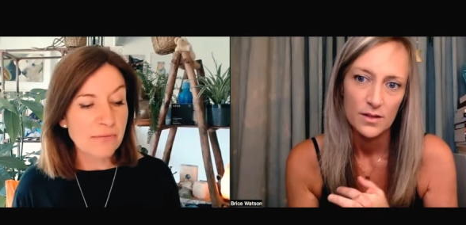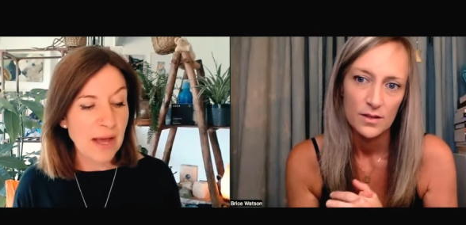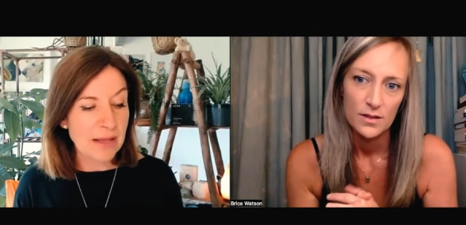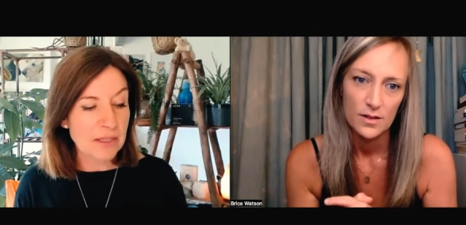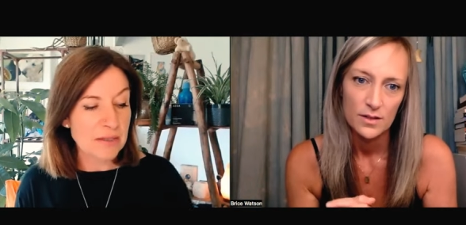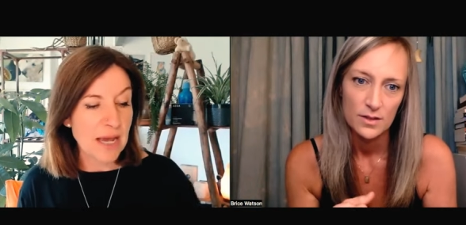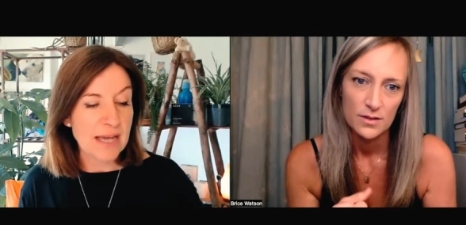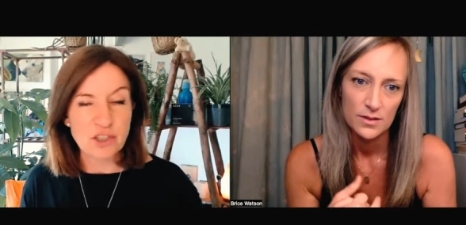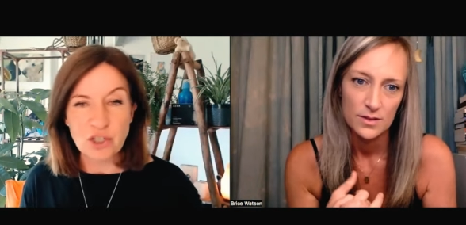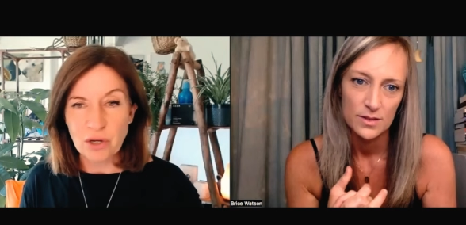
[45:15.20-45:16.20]
Speaker 1: the fact they
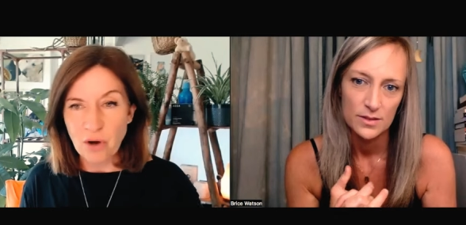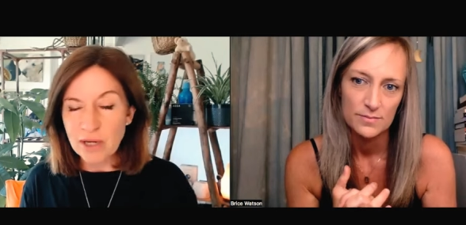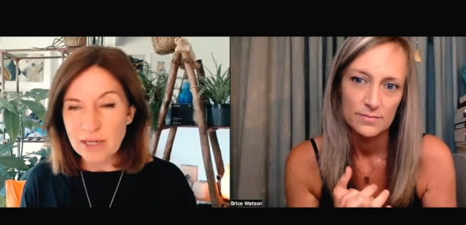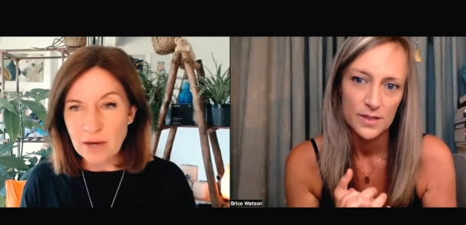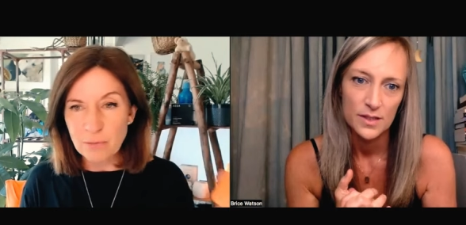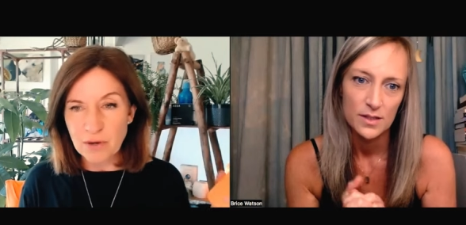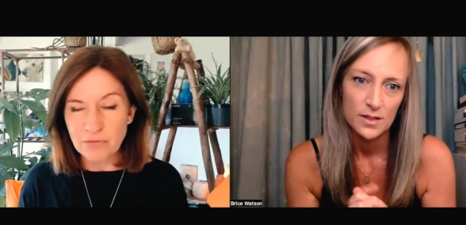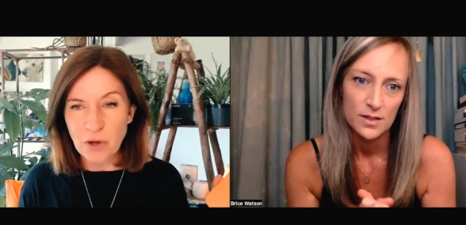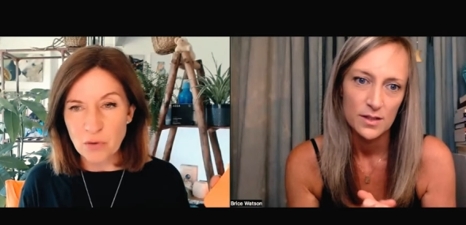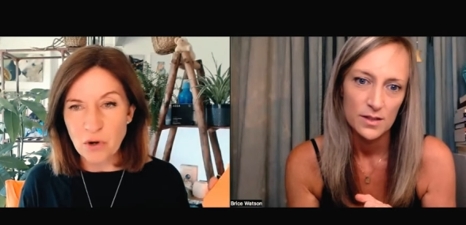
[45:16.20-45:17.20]
said, you know, I have my
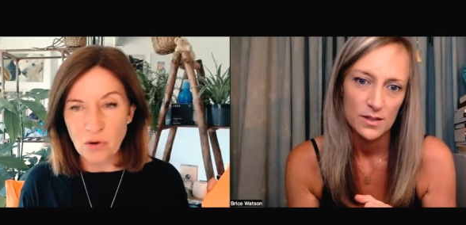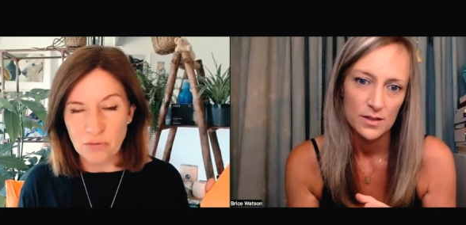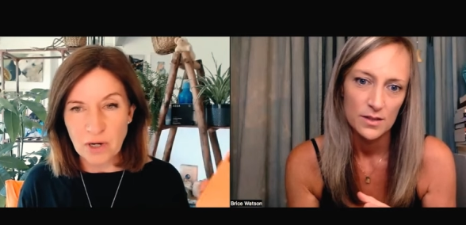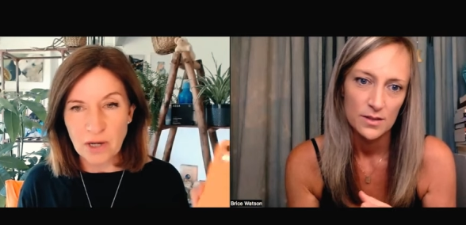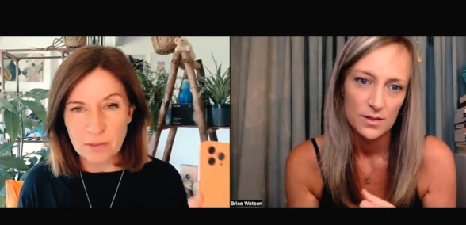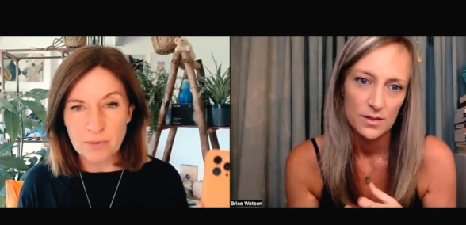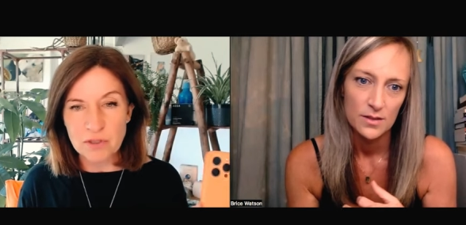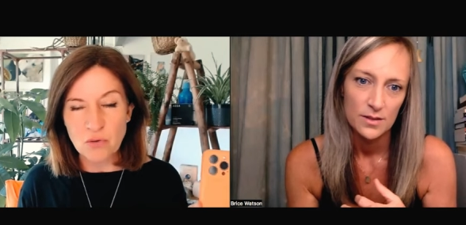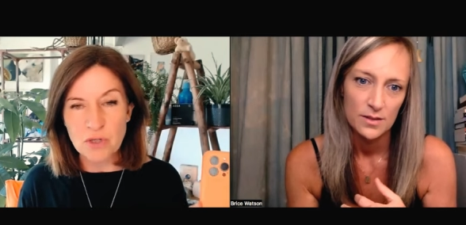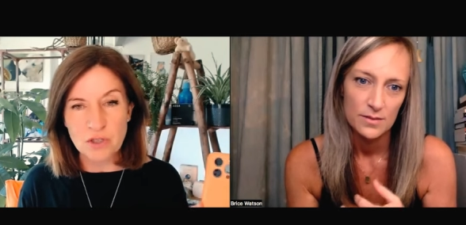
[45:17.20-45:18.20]
phone off and I can be
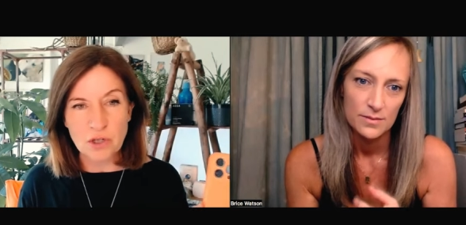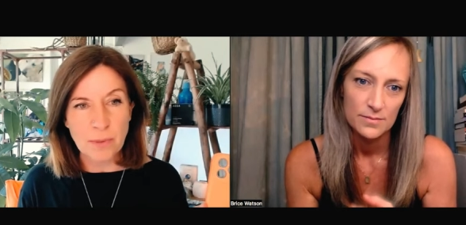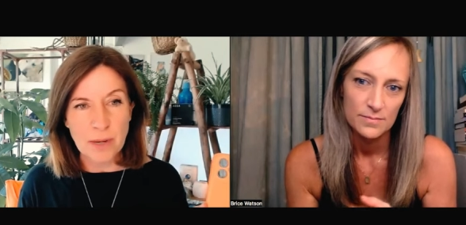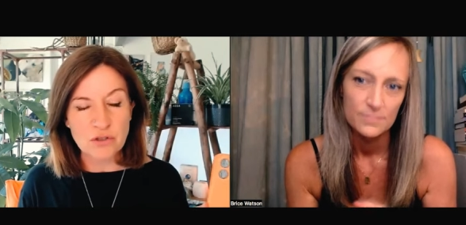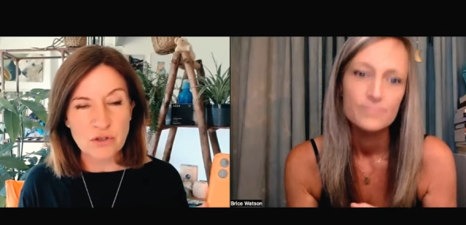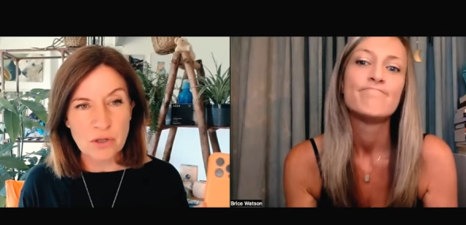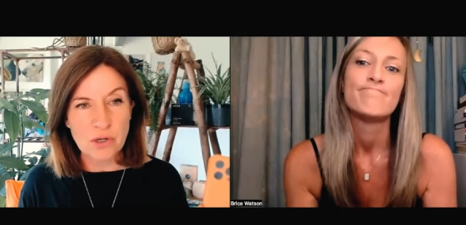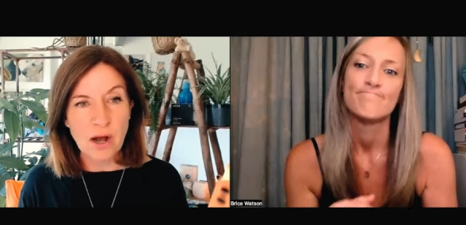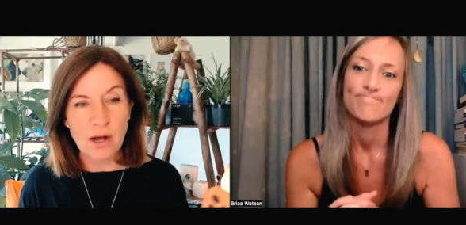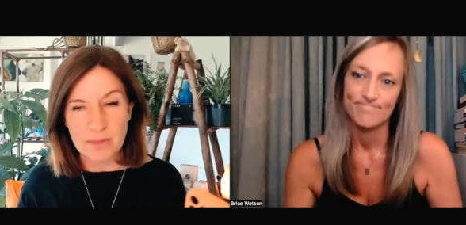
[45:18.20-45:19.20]
talking to you about true
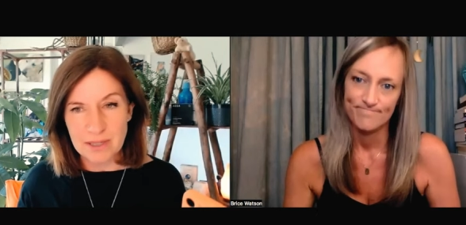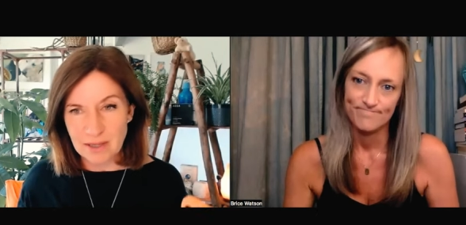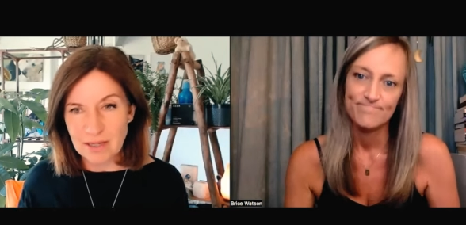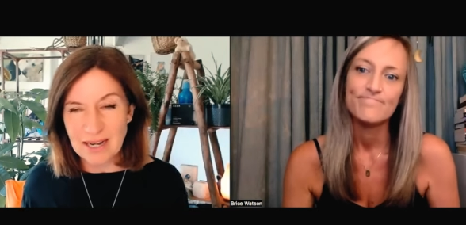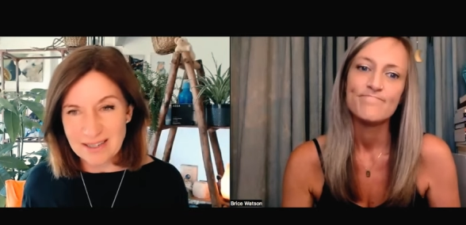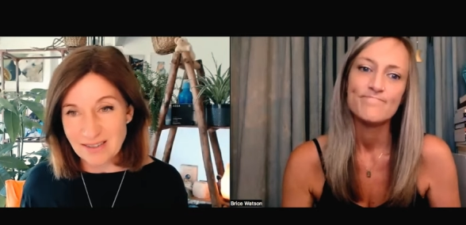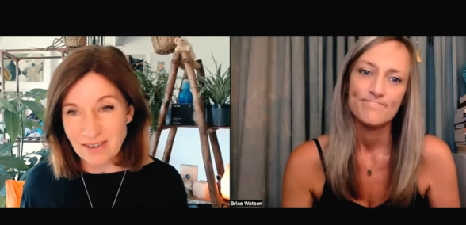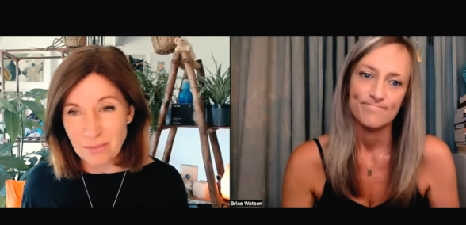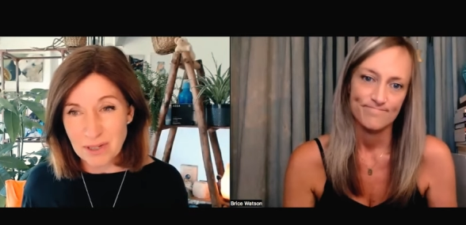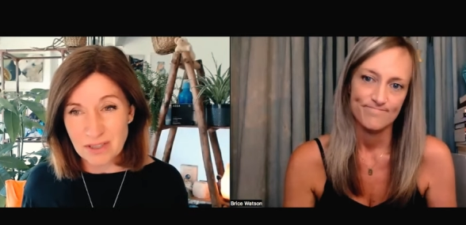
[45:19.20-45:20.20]
crime, and then the next
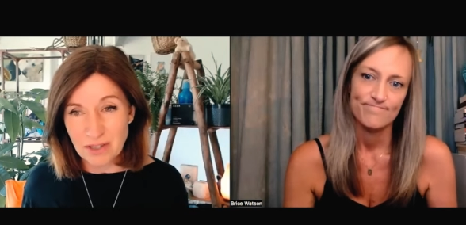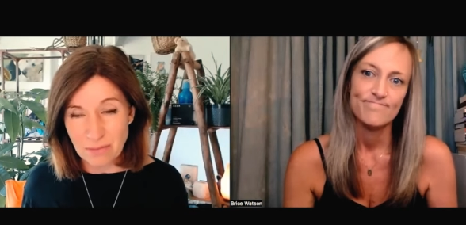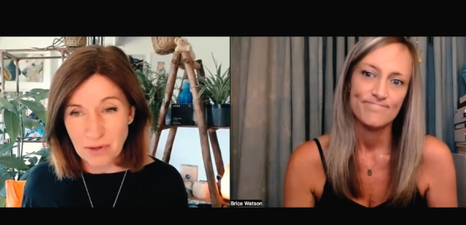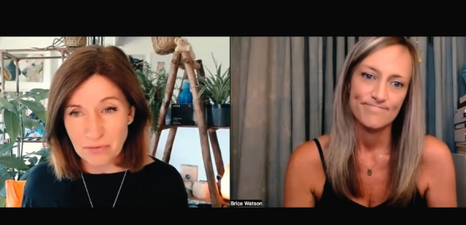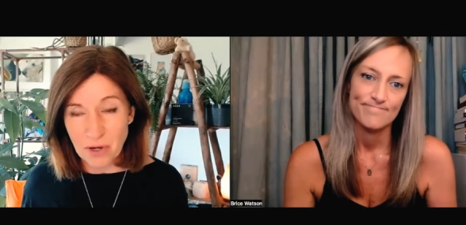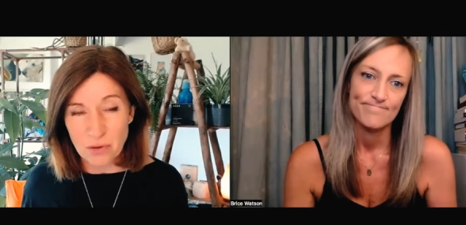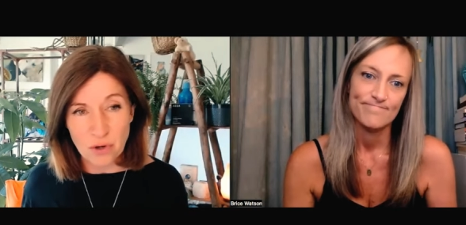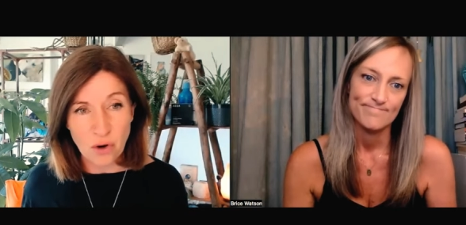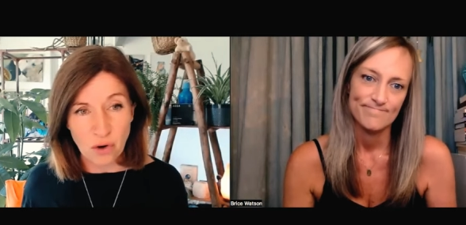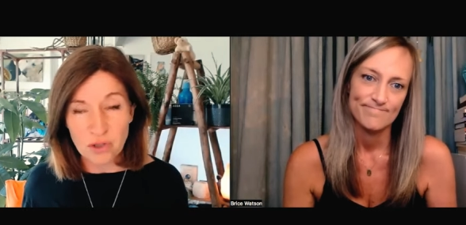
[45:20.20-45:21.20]
time I turn my
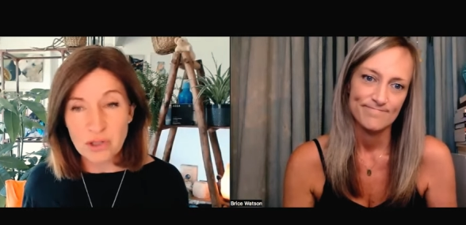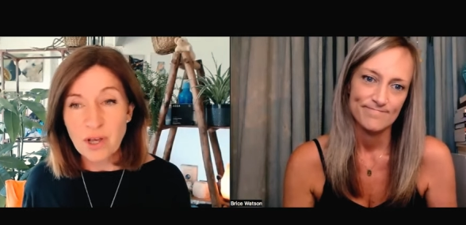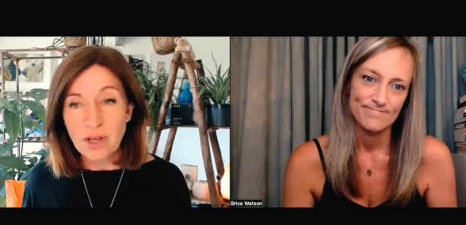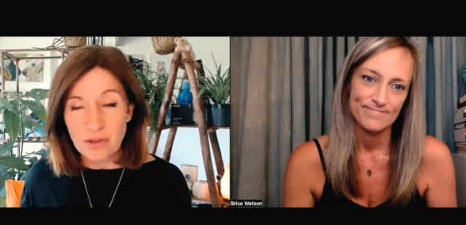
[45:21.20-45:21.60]
phone on,